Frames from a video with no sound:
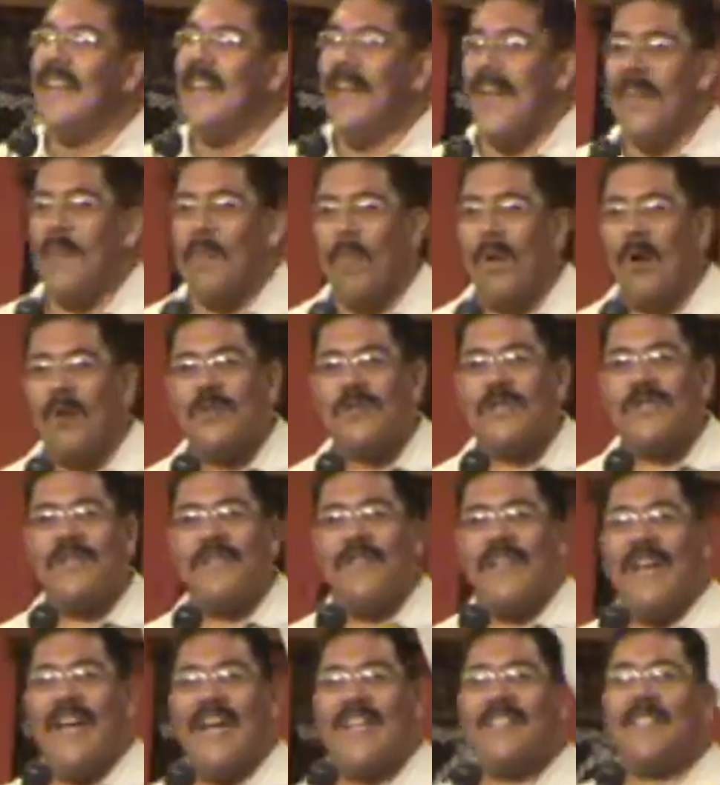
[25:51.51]
and most of
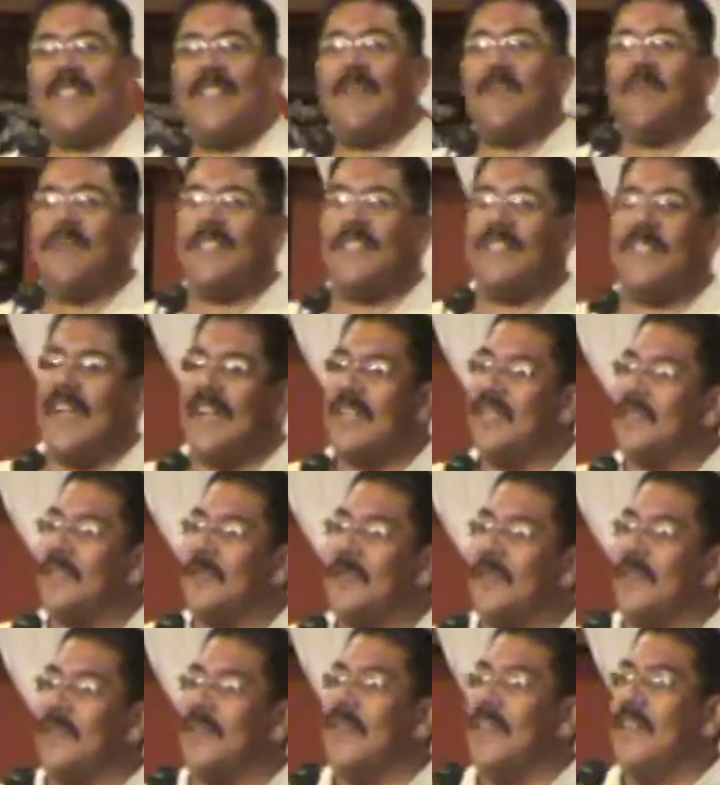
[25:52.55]
it has to do with
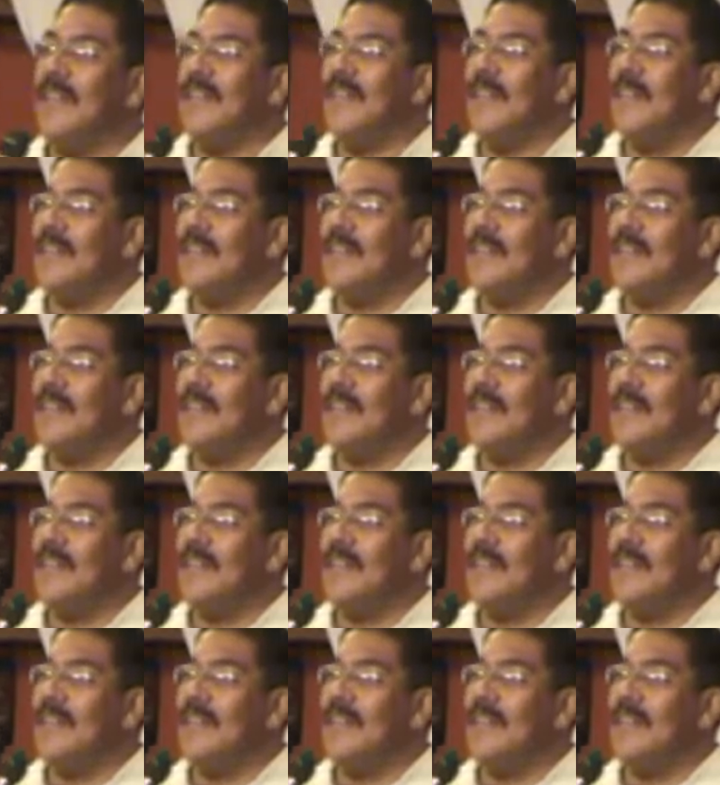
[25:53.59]
sexual,